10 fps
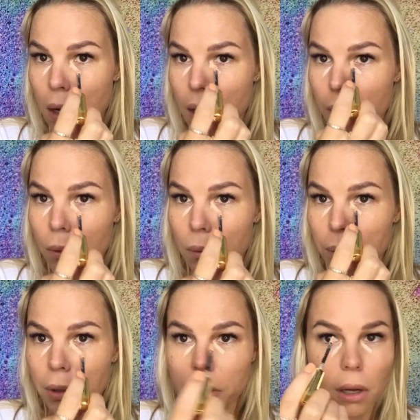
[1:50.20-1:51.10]
I will
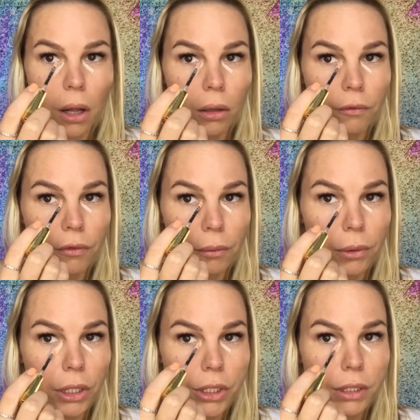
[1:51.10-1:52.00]
put all of the
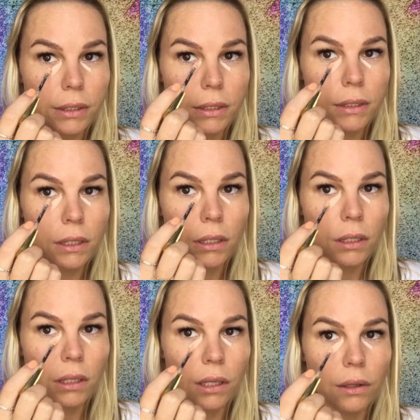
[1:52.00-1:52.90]
brushes
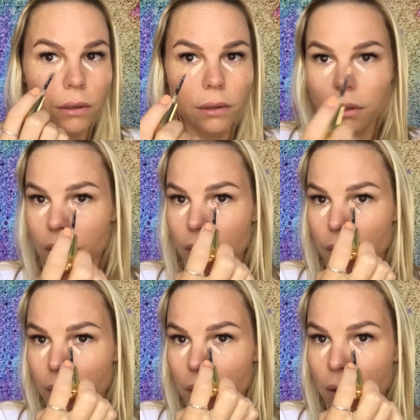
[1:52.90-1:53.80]
in
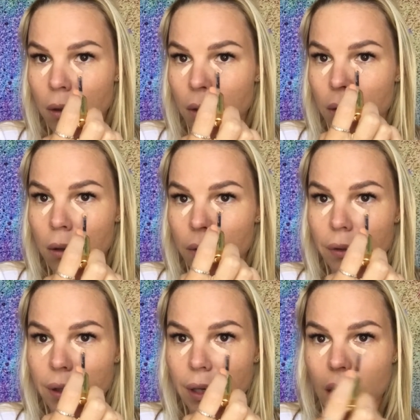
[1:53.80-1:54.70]

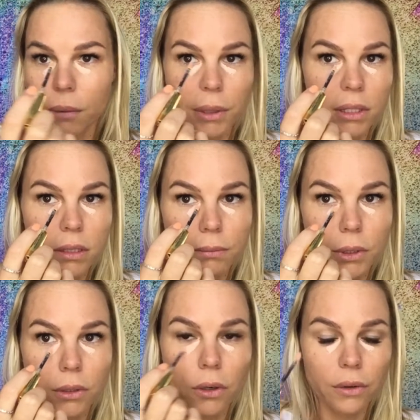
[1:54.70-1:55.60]
the comments
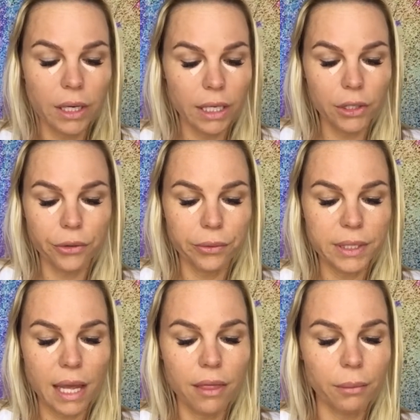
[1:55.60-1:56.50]
below that I
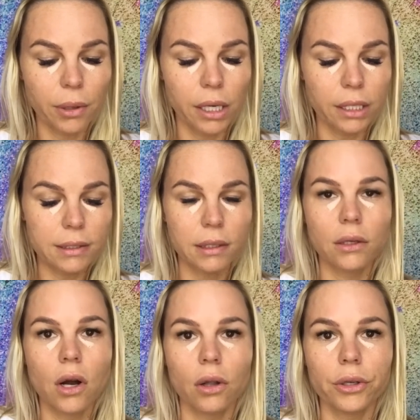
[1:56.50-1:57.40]
use and the products
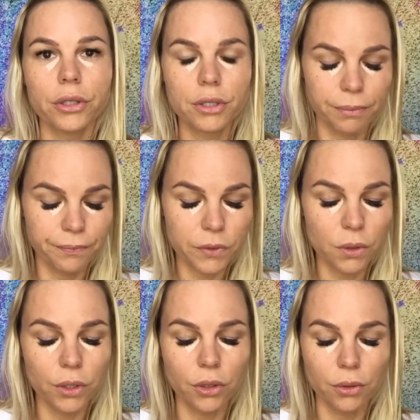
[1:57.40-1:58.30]
and colors so
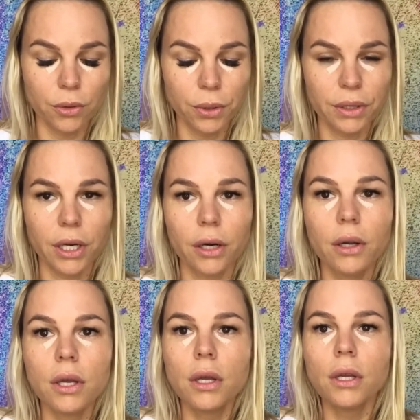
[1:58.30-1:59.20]
that you know what they are.
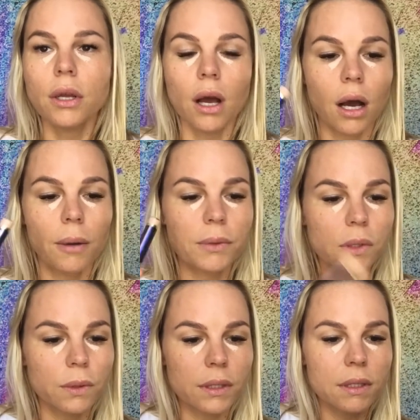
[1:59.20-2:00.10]

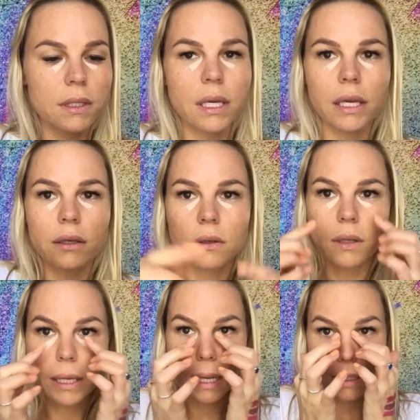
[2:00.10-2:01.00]
So this is
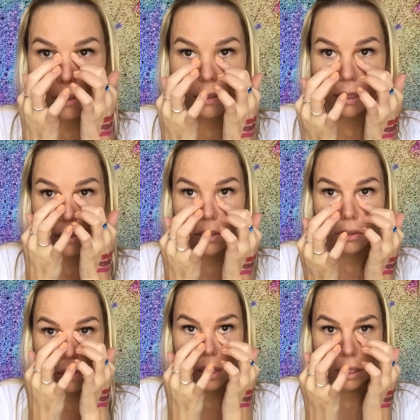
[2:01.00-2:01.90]
Candlelight. I just like
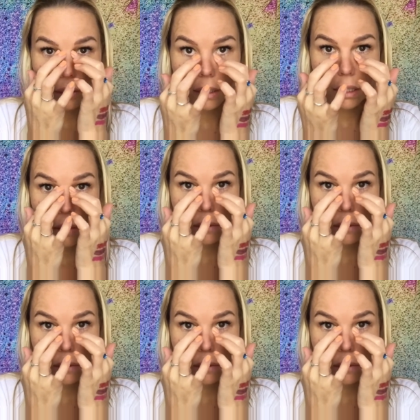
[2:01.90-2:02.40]
to highlight